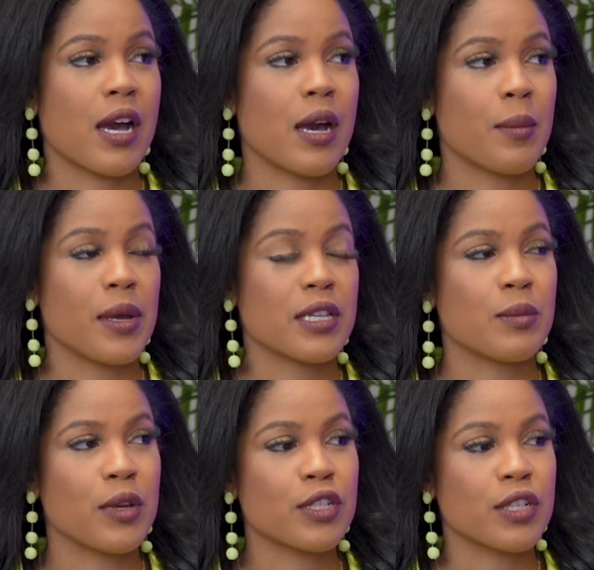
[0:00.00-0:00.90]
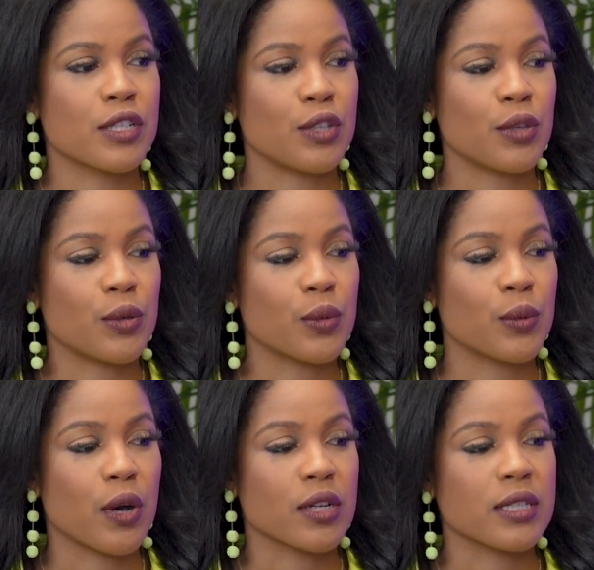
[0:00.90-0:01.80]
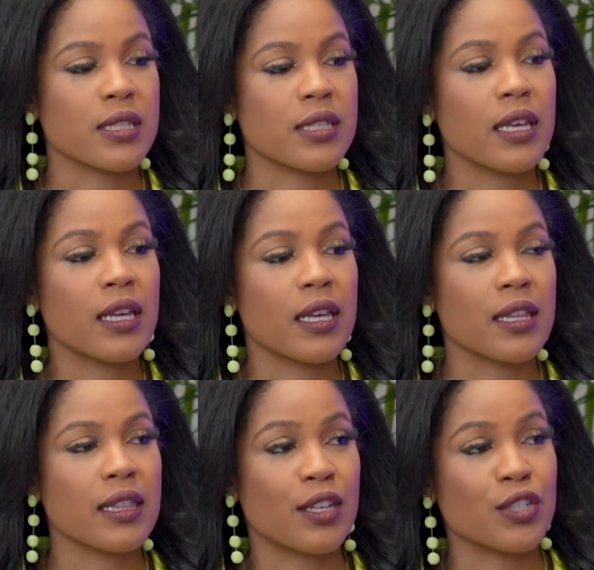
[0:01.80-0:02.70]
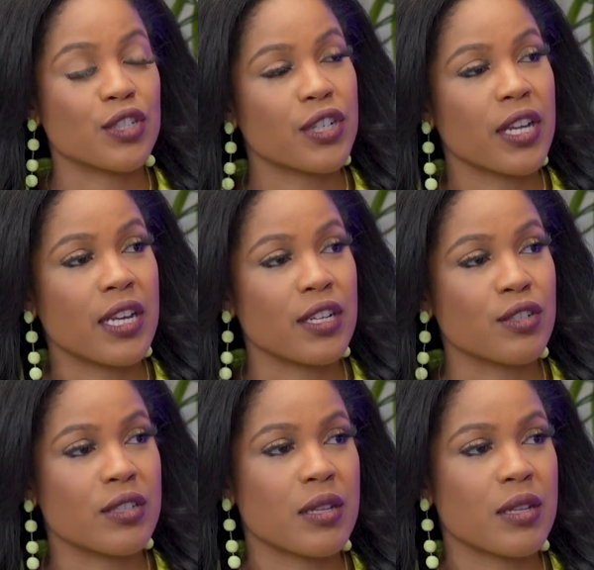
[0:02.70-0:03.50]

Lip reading: as much as you are seeing things change,